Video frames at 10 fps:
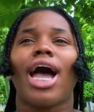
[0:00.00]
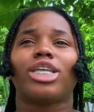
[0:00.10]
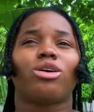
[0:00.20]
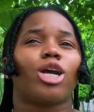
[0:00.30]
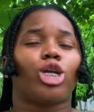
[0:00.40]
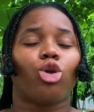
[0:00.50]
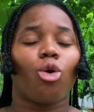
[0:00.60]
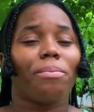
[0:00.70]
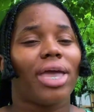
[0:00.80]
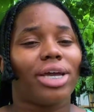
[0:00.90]
I told her
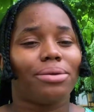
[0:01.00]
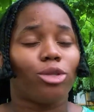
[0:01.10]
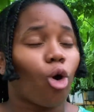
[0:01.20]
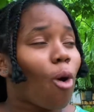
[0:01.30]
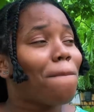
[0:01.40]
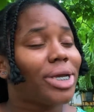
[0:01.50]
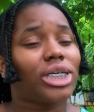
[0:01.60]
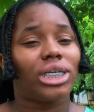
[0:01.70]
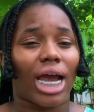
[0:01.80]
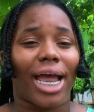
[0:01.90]
don't be
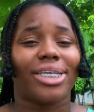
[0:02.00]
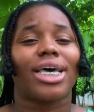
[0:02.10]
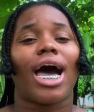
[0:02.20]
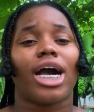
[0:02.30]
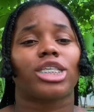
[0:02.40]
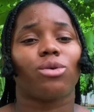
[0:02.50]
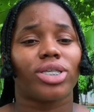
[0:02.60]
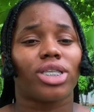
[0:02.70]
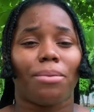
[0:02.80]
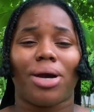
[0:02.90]
shy to ask question,